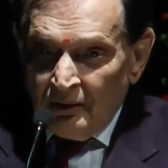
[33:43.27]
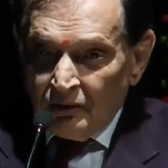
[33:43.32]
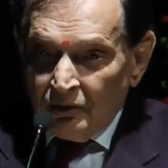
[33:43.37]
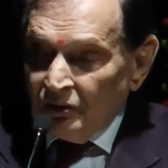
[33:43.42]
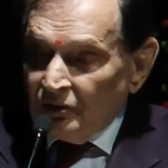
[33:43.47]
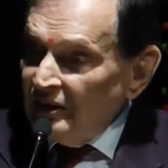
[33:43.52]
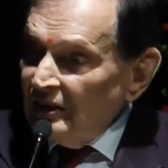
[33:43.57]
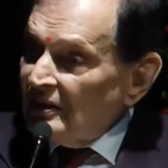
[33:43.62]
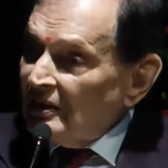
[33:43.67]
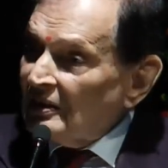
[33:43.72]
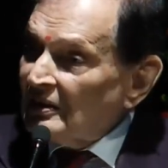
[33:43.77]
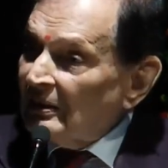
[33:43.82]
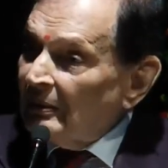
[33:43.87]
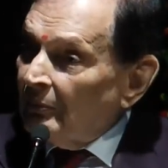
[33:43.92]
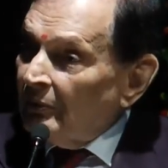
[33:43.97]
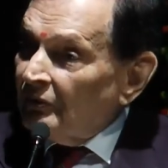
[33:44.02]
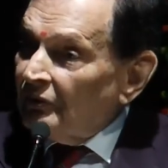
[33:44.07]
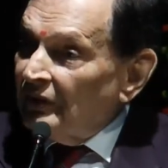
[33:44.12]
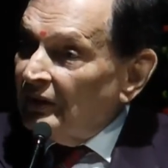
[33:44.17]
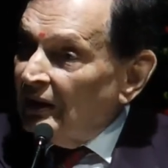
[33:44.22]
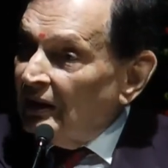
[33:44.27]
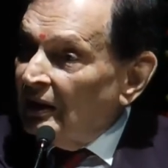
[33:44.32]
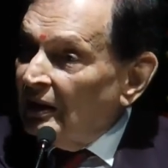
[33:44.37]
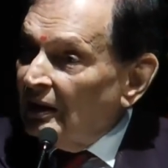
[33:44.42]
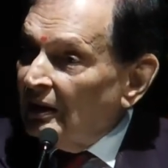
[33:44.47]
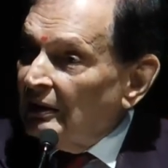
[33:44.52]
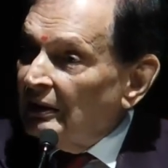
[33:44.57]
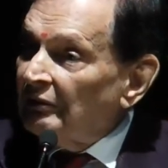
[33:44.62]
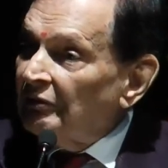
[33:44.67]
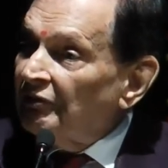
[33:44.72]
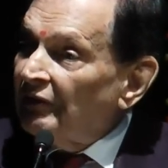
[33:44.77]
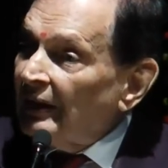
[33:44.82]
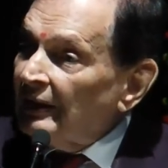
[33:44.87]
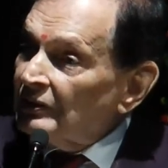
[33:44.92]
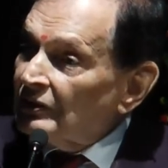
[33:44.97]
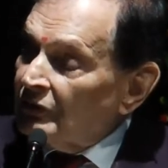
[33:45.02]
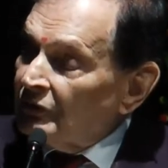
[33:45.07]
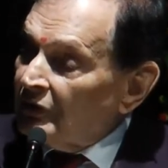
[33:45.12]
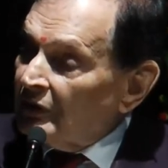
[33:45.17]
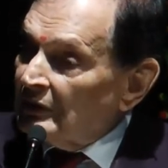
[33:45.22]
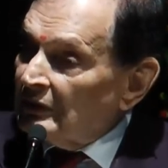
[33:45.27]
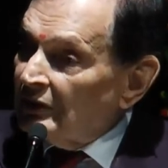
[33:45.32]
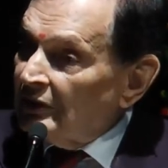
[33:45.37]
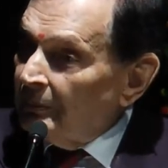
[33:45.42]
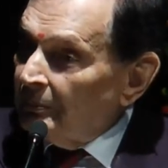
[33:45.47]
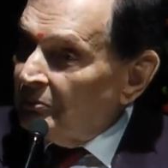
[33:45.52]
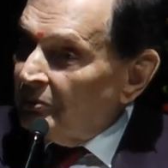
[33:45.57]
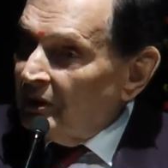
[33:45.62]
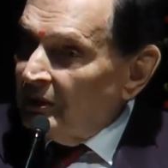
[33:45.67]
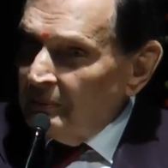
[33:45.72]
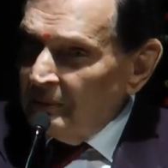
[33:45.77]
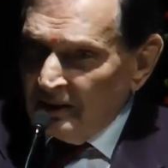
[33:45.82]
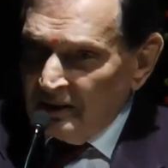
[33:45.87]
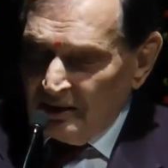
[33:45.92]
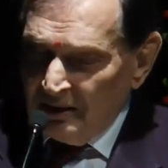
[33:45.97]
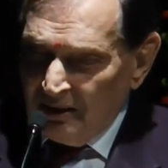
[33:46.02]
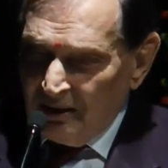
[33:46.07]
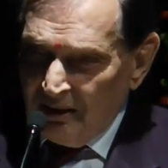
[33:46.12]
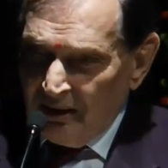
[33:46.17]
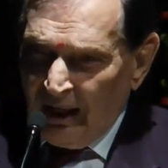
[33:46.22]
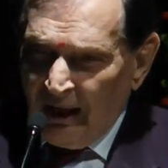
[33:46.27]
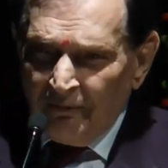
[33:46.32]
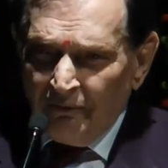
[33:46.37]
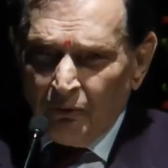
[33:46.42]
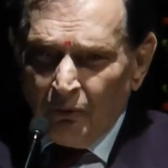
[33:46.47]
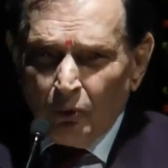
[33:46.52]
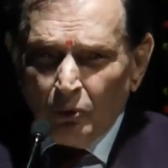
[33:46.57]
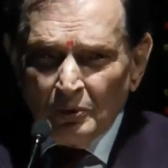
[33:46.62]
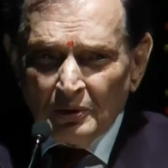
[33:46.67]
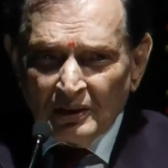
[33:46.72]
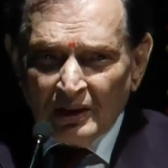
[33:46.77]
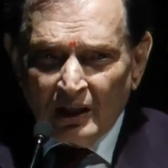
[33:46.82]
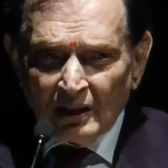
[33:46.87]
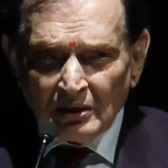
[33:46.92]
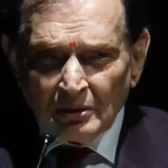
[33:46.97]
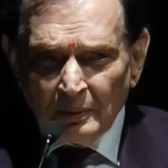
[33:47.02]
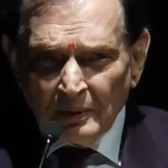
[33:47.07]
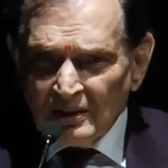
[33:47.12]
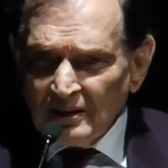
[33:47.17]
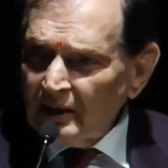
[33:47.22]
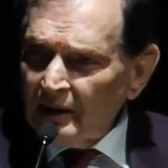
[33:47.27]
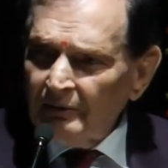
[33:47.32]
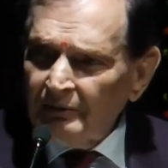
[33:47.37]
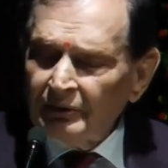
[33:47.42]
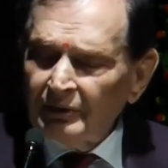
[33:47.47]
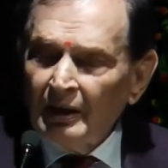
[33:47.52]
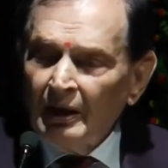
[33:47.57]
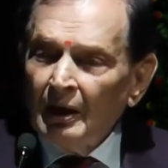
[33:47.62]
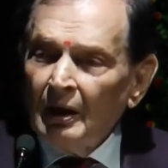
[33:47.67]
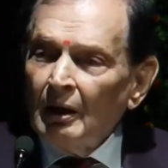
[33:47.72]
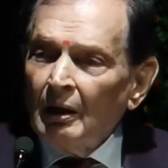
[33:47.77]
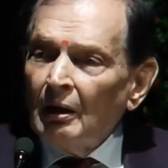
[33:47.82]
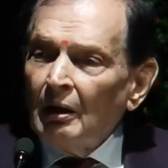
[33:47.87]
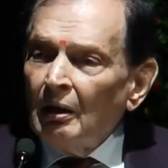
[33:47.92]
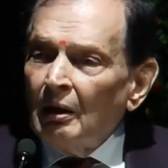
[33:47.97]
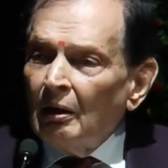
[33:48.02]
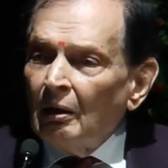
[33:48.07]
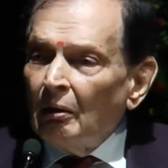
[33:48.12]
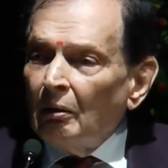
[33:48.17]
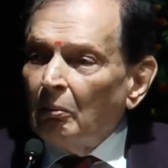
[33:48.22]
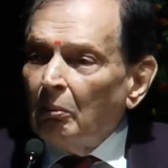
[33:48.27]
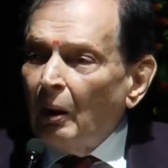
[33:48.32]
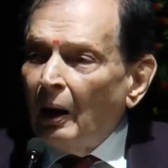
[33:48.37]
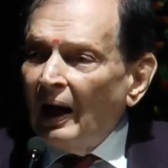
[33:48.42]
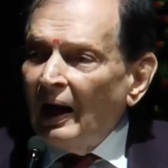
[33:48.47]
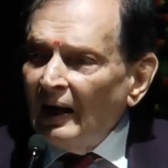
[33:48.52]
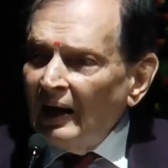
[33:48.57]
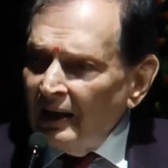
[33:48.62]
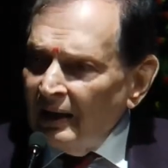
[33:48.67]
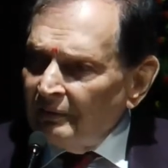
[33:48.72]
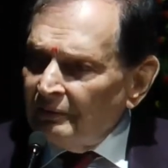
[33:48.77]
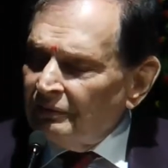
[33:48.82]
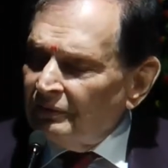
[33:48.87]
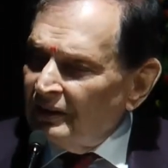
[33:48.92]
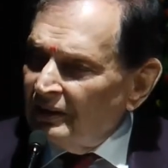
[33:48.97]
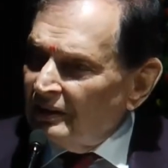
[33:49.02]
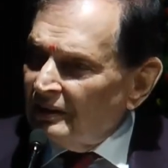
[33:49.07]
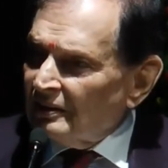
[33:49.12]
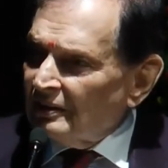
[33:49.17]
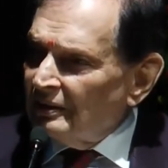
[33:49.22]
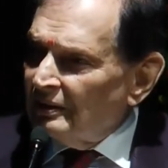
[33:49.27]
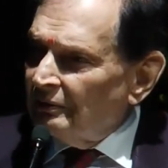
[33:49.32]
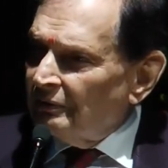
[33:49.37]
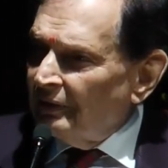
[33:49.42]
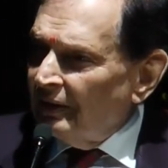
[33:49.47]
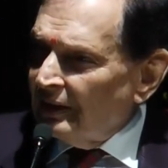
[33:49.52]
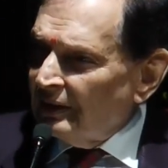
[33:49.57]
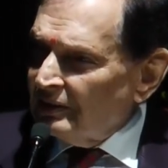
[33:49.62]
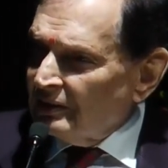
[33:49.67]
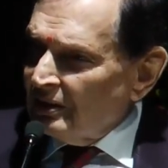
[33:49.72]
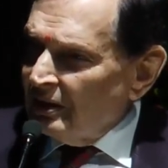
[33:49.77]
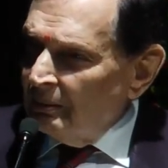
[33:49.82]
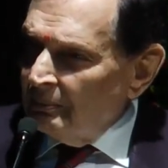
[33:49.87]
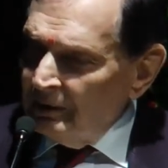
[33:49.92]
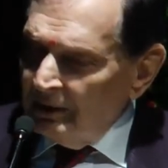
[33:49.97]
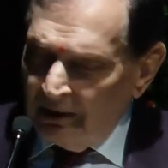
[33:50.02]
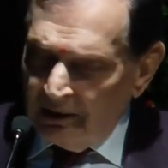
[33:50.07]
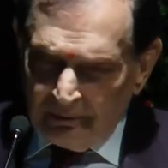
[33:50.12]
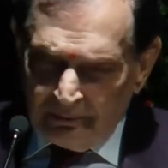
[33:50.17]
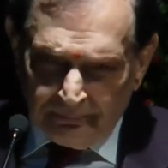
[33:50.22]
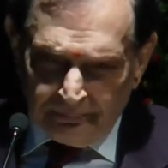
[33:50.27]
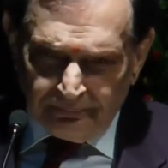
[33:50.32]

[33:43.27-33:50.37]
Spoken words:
So these are some of the effects of contemporary medicine. I've always asked myself, why have these defects come in?